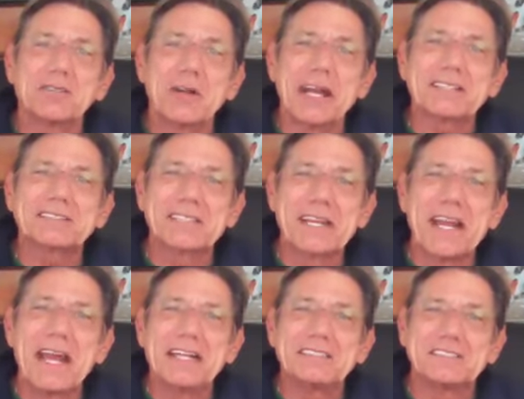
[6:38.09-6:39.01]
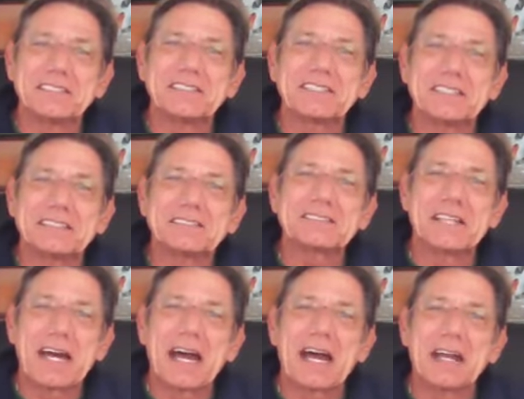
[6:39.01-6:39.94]
Rex the edge at this
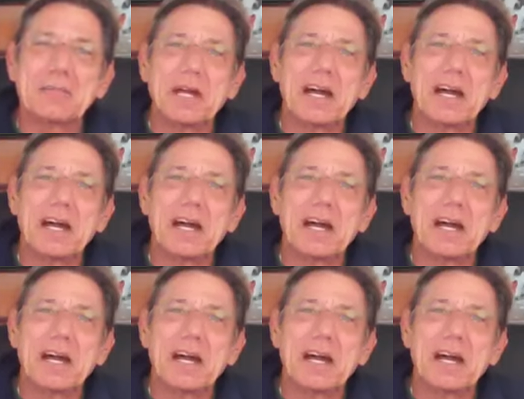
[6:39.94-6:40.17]
time.